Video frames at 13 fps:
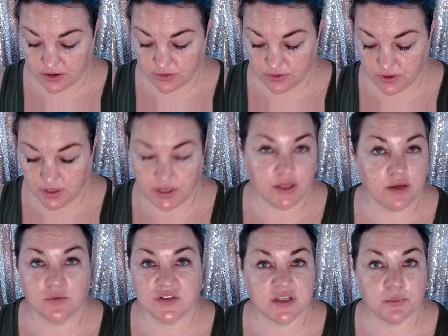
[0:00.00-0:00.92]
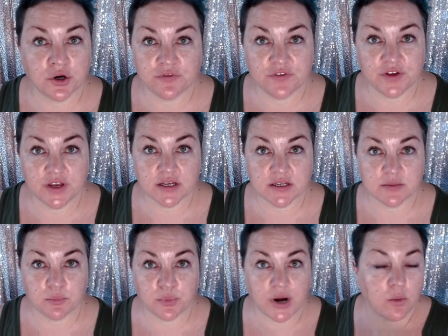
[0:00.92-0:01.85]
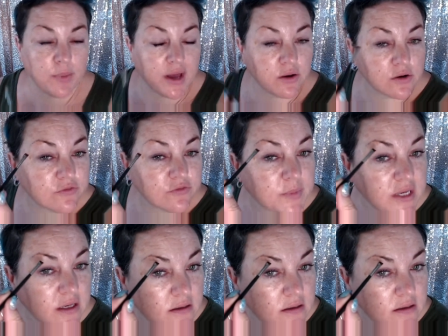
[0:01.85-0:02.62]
It was the perfect brow powder for me.